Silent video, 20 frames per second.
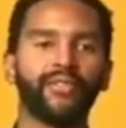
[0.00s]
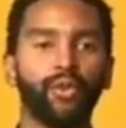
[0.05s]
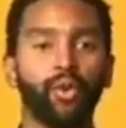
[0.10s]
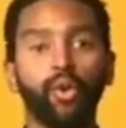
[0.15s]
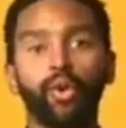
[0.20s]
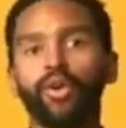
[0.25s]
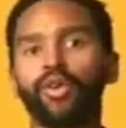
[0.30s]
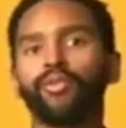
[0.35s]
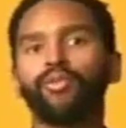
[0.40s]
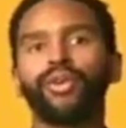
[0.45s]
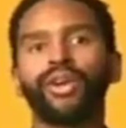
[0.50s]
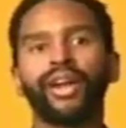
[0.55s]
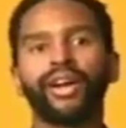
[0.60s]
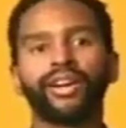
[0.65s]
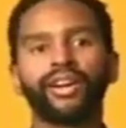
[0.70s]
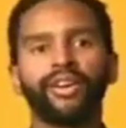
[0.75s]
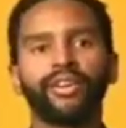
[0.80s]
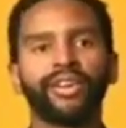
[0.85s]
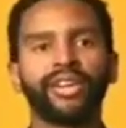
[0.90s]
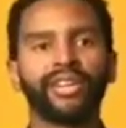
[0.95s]
Or when I
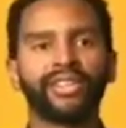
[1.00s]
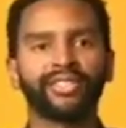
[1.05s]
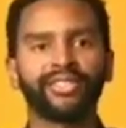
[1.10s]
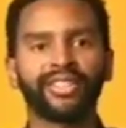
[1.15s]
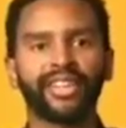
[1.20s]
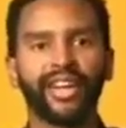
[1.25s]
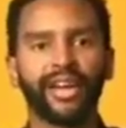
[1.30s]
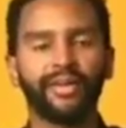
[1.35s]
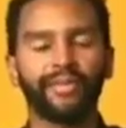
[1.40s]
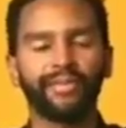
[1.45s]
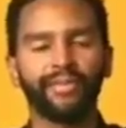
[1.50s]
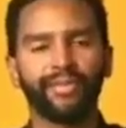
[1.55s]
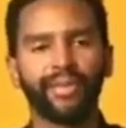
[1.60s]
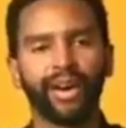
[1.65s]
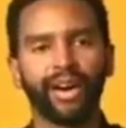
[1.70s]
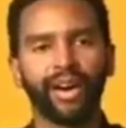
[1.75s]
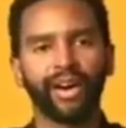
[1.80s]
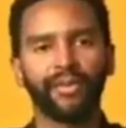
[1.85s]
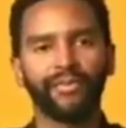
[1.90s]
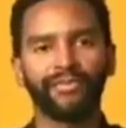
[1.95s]
go to escape
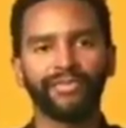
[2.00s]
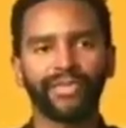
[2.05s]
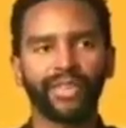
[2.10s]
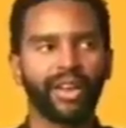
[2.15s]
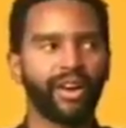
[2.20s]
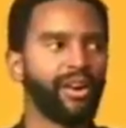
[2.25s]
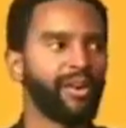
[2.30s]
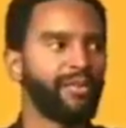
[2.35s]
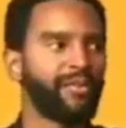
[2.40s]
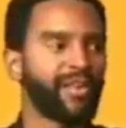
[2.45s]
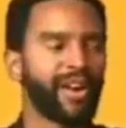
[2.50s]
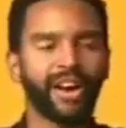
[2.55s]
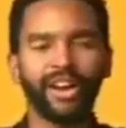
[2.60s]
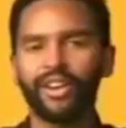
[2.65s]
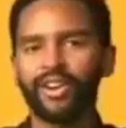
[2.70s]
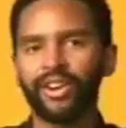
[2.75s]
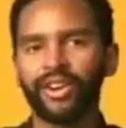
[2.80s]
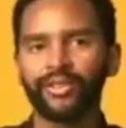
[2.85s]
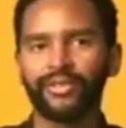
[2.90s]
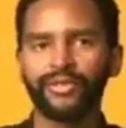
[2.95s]

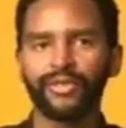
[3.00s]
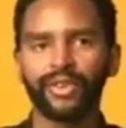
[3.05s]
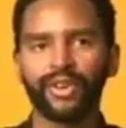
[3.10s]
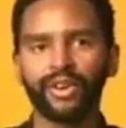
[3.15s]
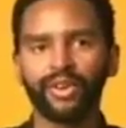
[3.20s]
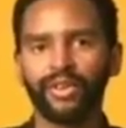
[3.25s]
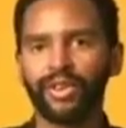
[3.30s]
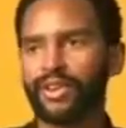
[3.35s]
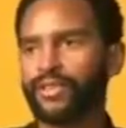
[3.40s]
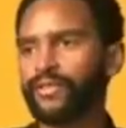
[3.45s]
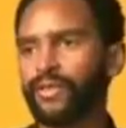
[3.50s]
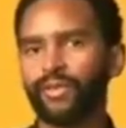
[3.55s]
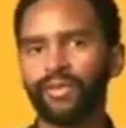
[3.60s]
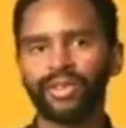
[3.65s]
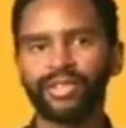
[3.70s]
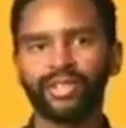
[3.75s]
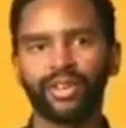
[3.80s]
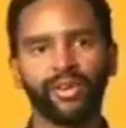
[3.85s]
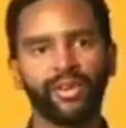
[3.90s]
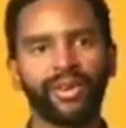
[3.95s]
hellfire and fury from
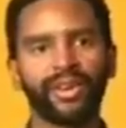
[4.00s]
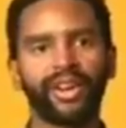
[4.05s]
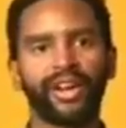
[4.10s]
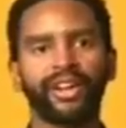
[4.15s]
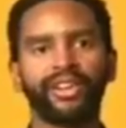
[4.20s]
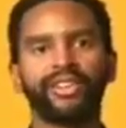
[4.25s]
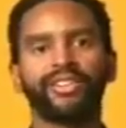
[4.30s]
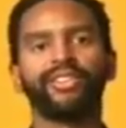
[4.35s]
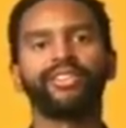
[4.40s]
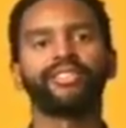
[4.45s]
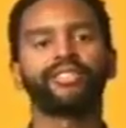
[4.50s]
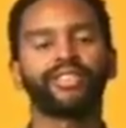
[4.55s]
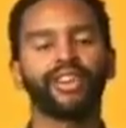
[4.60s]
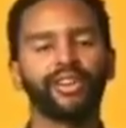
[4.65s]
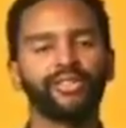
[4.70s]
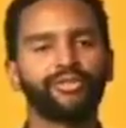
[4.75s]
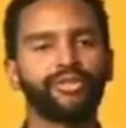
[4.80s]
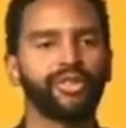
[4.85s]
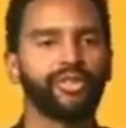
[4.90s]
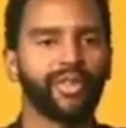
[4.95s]
what's going on in this
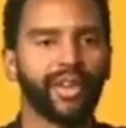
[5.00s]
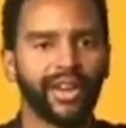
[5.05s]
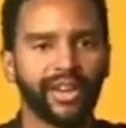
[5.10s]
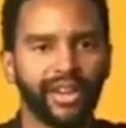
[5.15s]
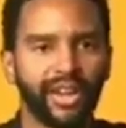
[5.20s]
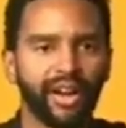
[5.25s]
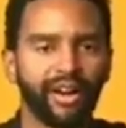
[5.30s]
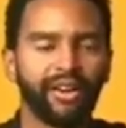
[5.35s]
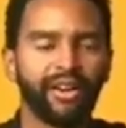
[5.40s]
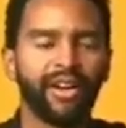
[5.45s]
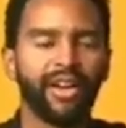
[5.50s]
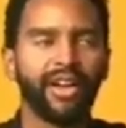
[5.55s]
country right now.